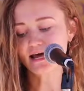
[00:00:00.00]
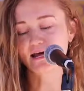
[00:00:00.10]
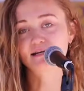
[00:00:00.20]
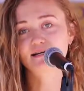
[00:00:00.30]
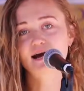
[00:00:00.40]

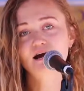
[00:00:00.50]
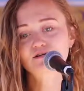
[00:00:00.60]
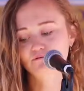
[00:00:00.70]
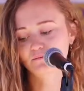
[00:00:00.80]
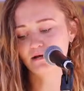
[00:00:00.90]
and
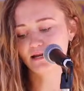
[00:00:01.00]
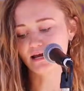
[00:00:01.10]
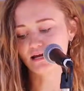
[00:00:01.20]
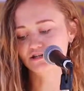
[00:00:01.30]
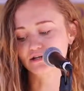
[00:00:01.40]
enacts
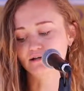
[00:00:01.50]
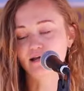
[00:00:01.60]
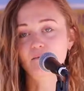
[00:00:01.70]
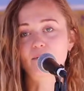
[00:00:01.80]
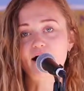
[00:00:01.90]
remediation
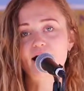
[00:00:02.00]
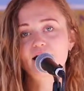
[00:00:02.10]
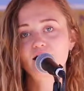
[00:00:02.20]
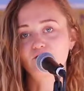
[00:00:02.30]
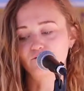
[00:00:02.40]
led by
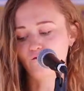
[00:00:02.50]
and